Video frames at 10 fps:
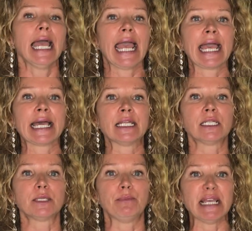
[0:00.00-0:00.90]

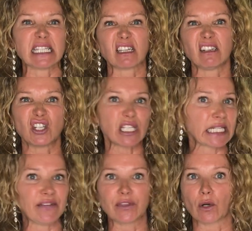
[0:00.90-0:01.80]
and basically just
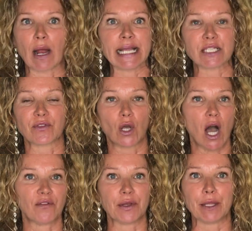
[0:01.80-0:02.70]
leave the grinds of the
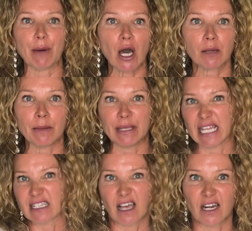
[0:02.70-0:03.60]
coffee on the bottom. I mean,
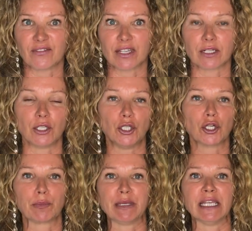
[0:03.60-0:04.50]
that's kind of the
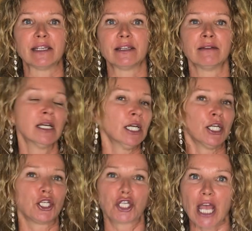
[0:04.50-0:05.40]
European,
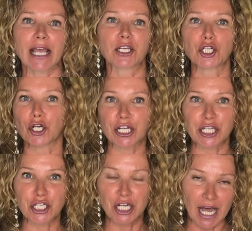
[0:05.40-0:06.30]
Czech,
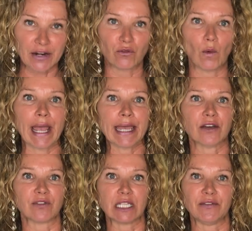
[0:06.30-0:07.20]
Turkish kind of way
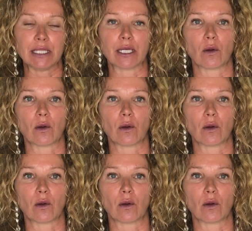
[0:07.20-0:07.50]
of leaving the